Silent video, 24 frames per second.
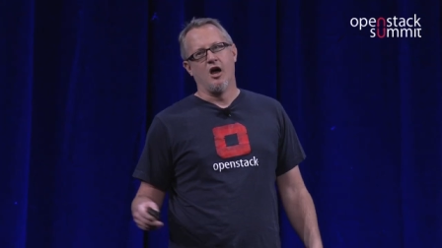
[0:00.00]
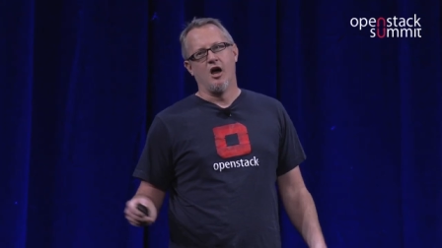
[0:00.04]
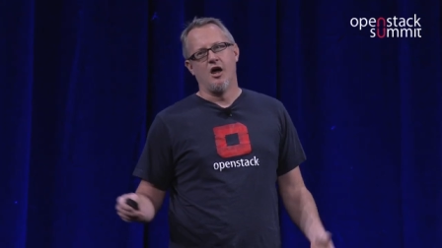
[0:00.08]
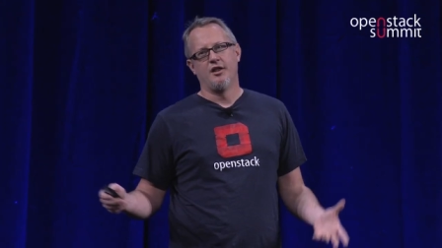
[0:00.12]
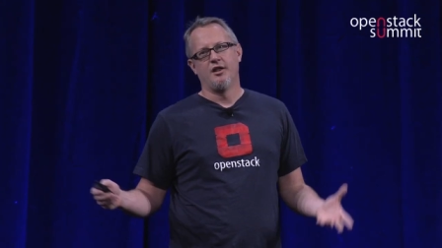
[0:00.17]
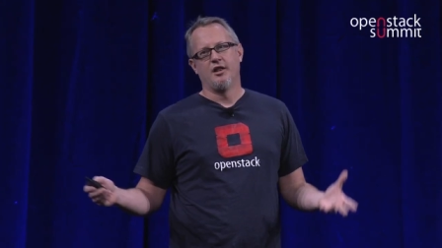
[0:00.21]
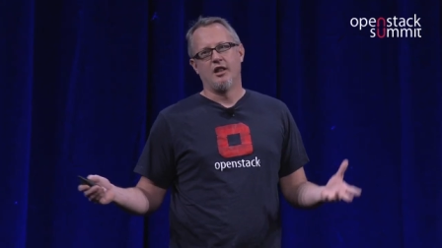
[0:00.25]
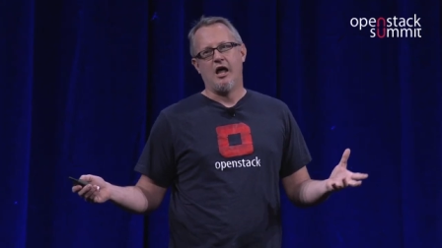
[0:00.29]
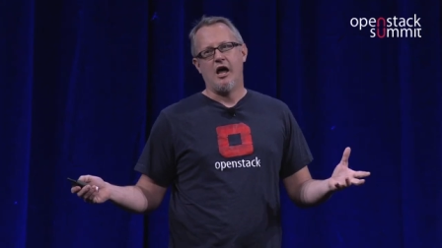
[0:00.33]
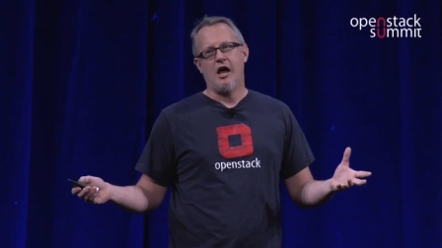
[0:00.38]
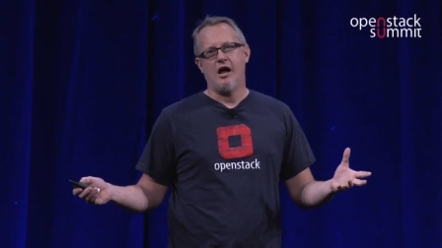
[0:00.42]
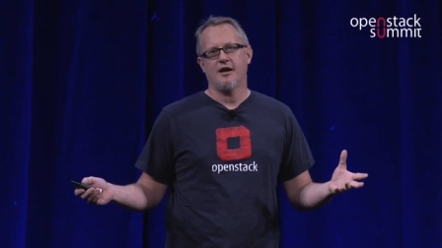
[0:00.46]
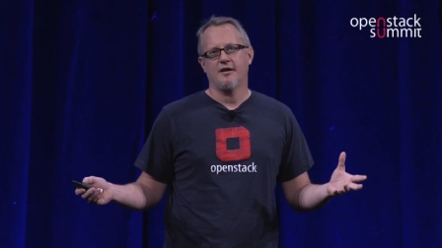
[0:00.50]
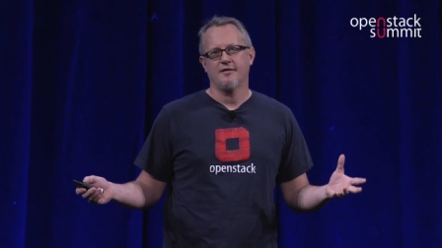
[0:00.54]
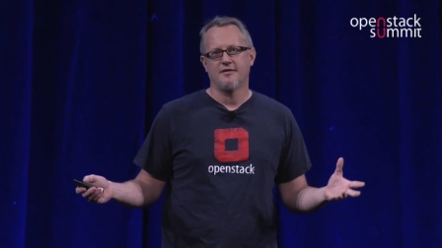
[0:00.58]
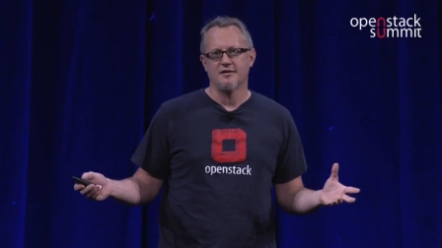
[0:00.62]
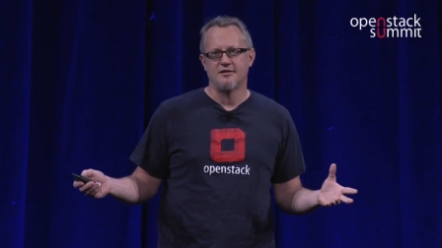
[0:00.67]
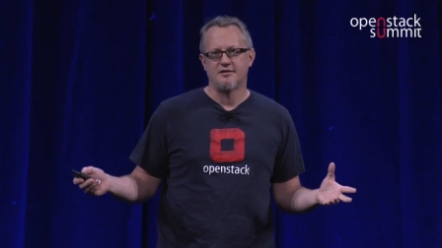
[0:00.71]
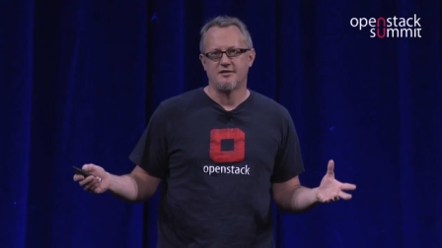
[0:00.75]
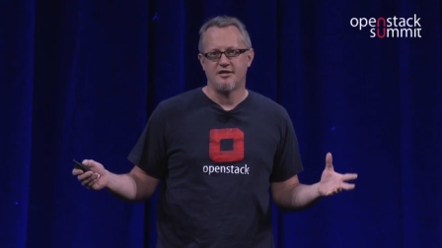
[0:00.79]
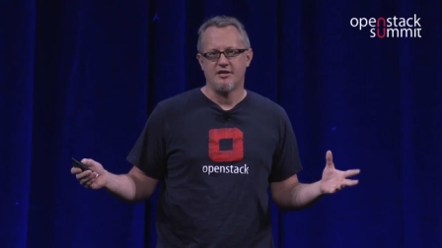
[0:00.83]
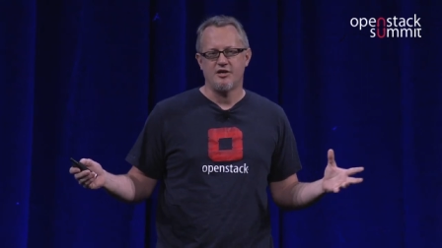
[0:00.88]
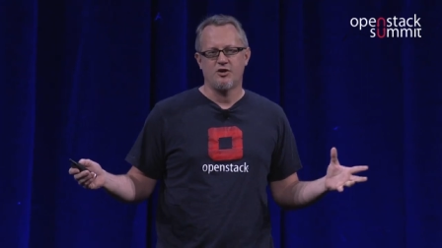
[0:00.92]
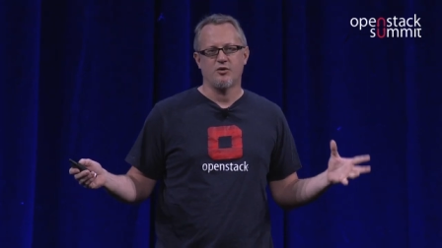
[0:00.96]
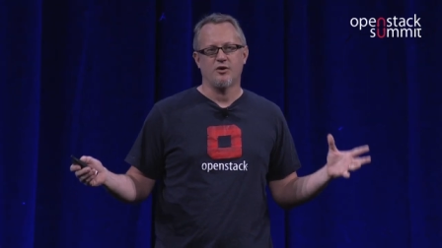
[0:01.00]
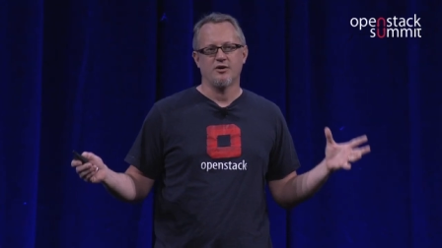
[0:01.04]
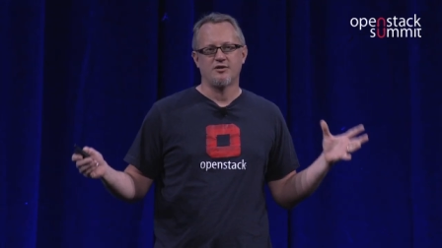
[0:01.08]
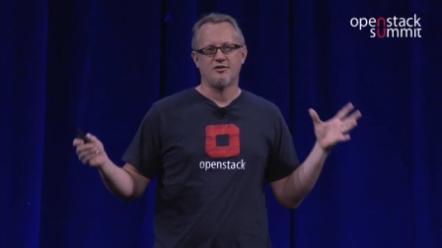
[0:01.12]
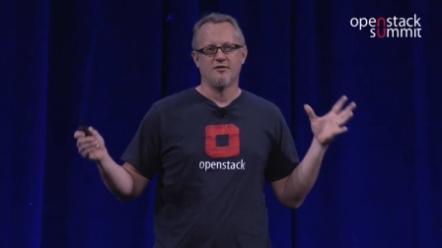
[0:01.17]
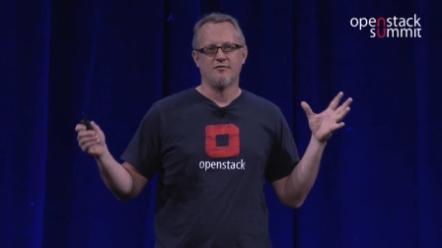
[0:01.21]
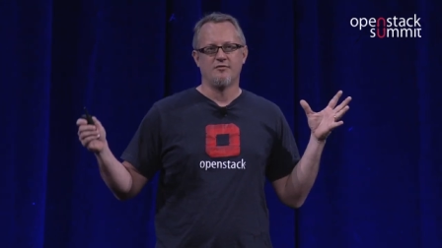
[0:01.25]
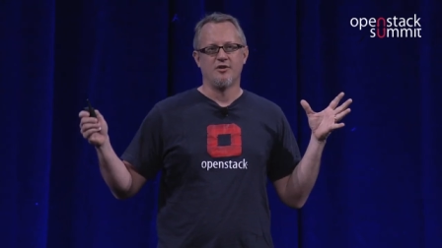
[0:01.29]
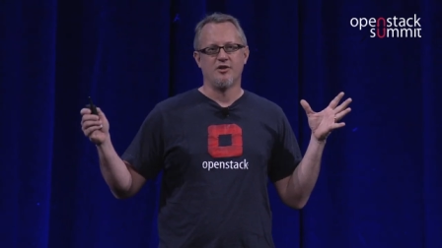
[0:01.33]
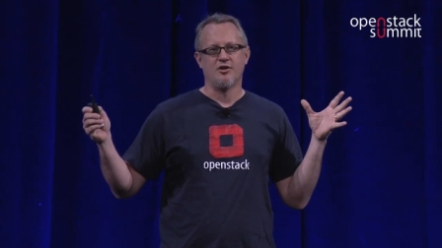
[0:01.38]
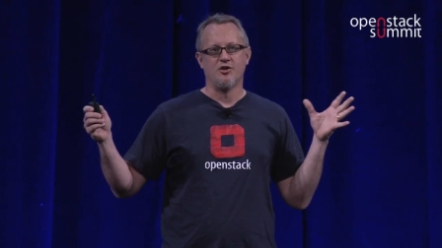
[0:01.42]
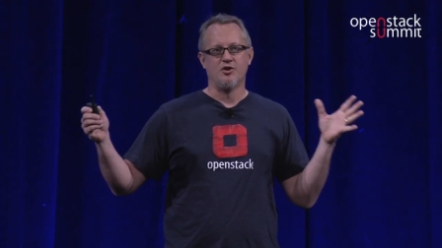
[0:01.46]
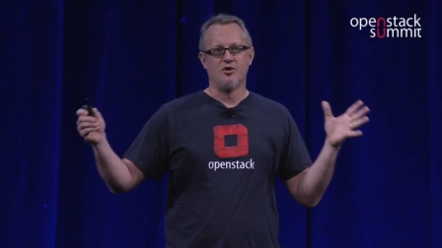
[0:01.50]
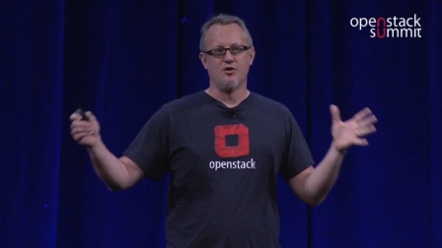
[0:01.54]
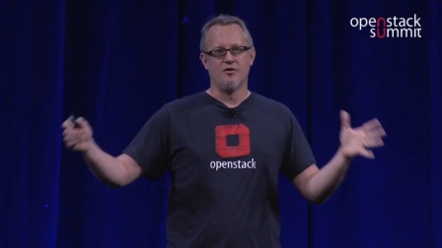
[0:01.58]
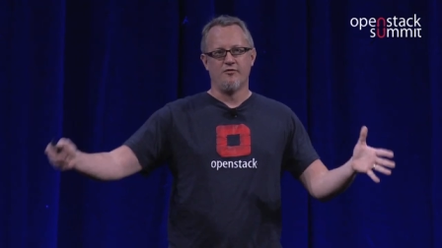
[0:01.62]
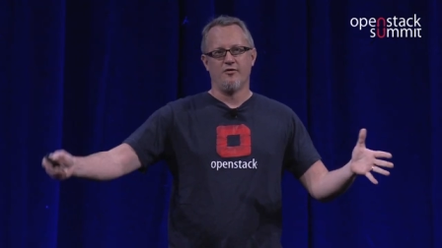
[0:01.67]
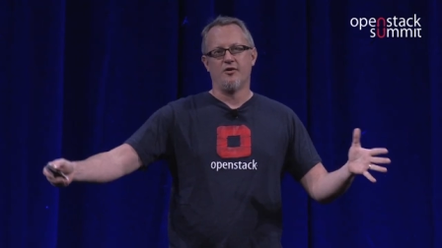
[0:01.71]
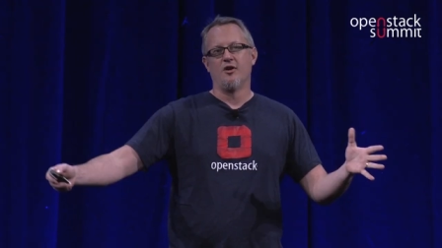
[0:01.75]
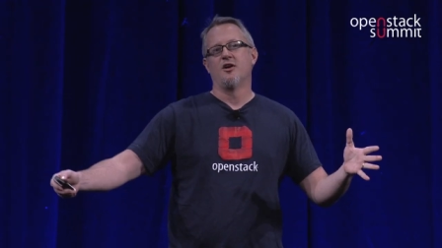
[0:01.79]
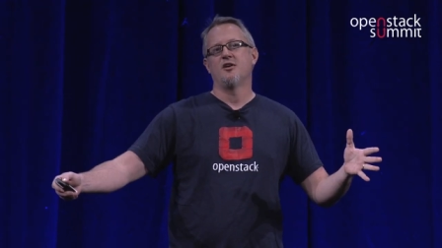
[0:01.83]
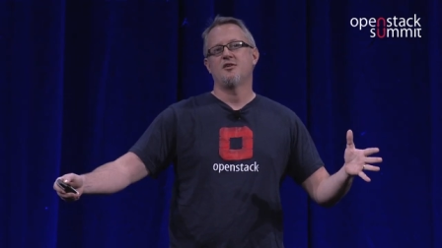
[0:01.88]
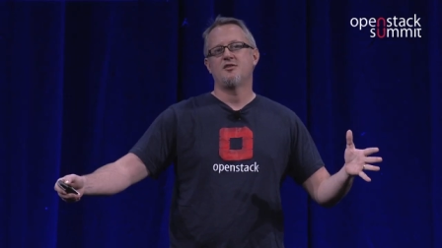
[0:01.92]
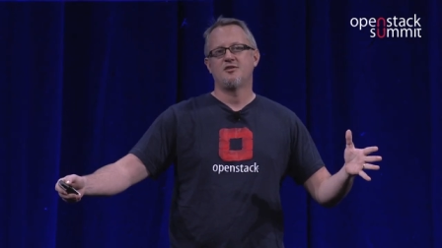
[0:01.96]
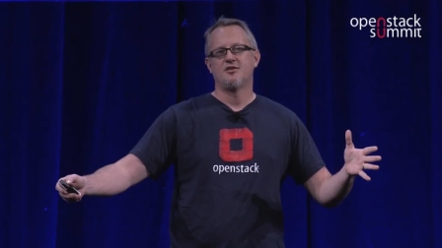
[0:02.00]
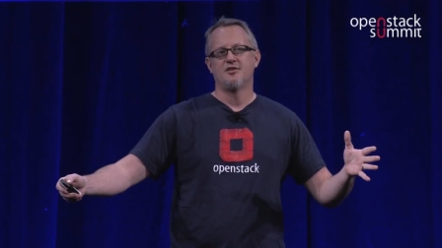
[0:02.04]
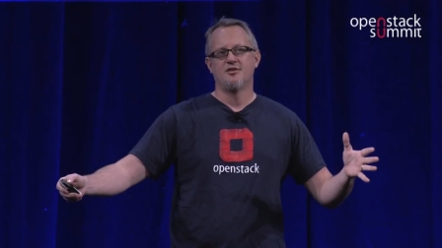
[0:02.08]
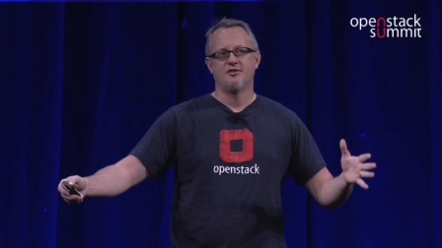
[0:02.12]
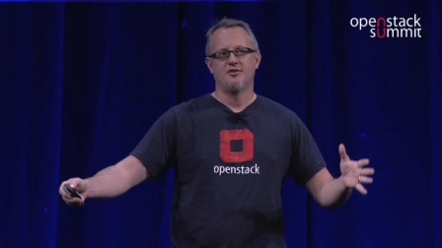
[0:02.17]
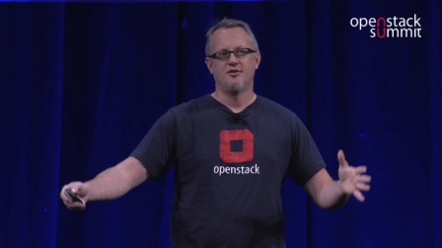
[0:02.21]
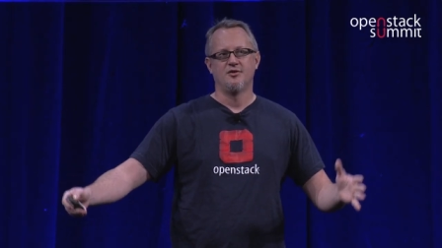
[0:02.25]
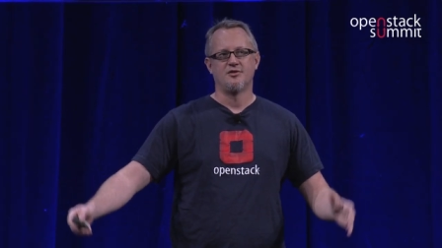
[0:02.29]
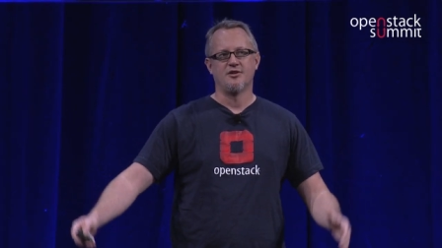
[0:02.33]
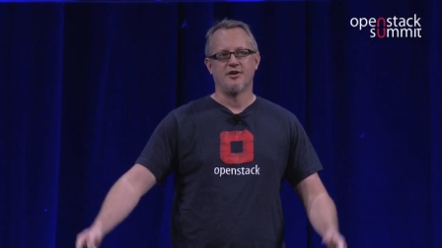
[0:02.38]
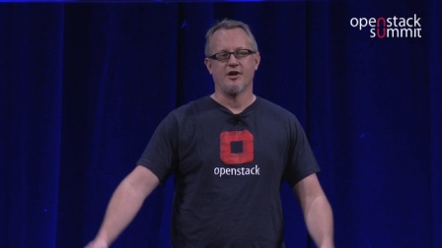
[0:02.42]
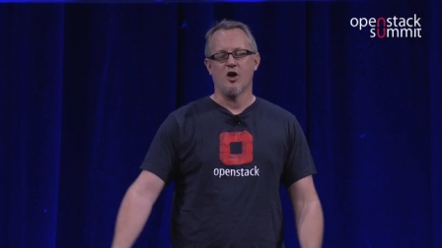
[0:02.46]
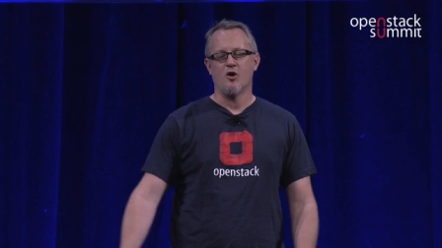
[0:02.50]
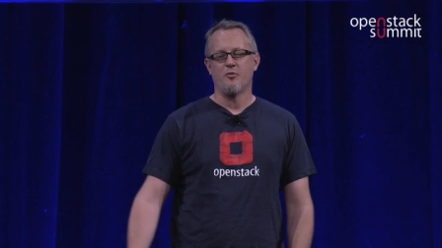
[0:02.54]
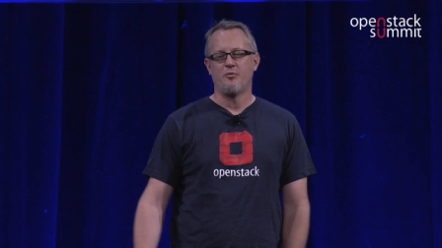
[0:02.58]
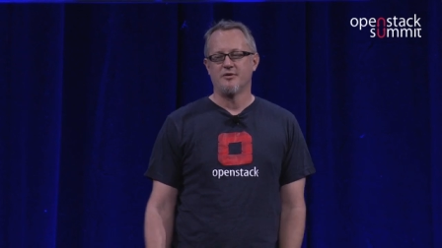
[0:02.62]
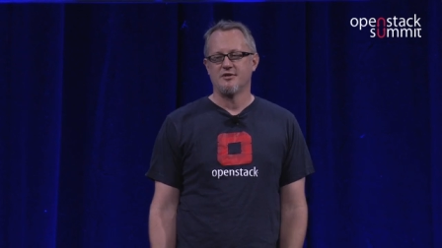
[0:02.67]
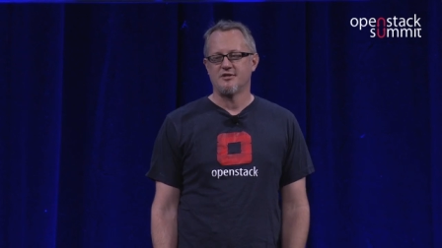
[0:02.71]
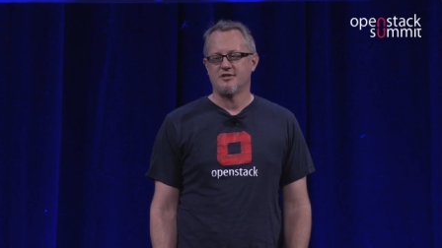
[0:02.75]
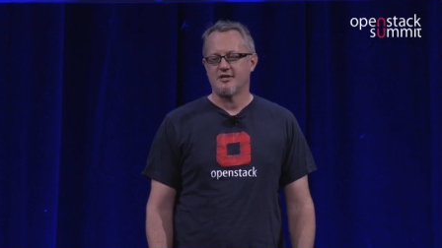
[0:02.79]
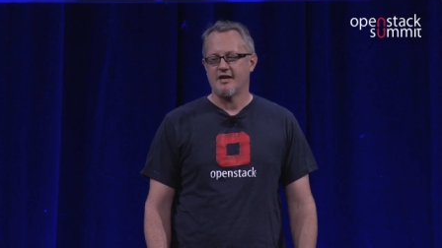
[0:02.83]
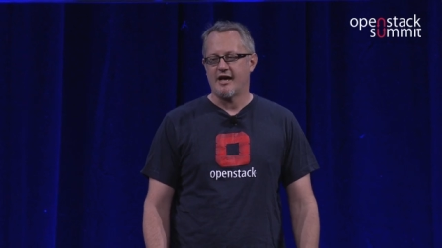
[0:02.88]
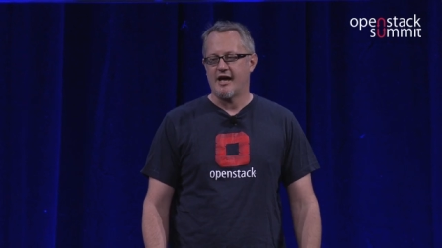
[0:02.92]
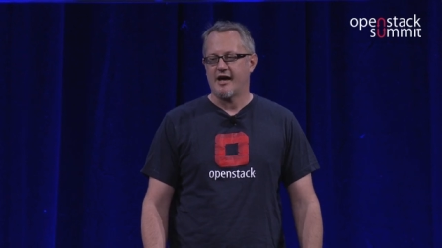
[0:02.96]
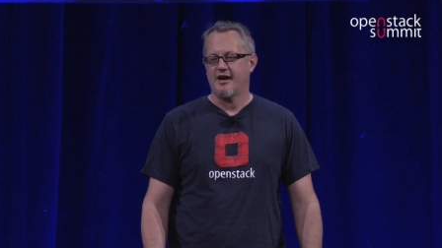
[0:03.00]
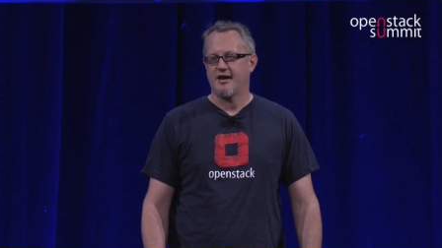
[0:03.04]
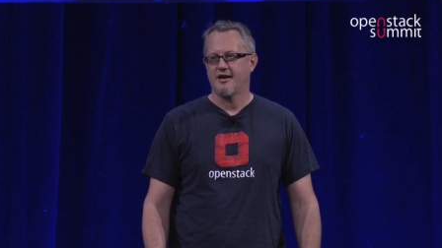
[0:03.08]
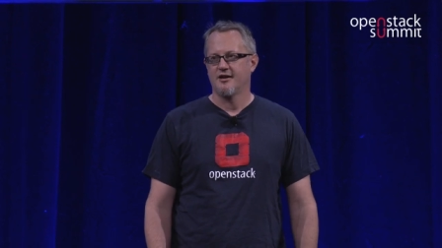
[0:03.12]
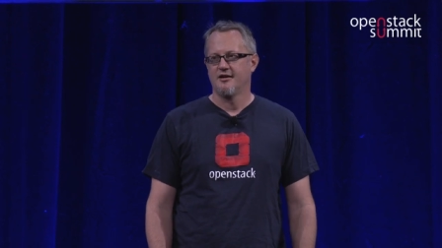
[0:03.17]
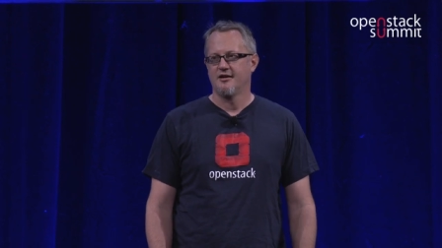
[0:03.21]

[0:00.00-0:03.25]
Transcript: unlock the secrets of the universe using OpenStack.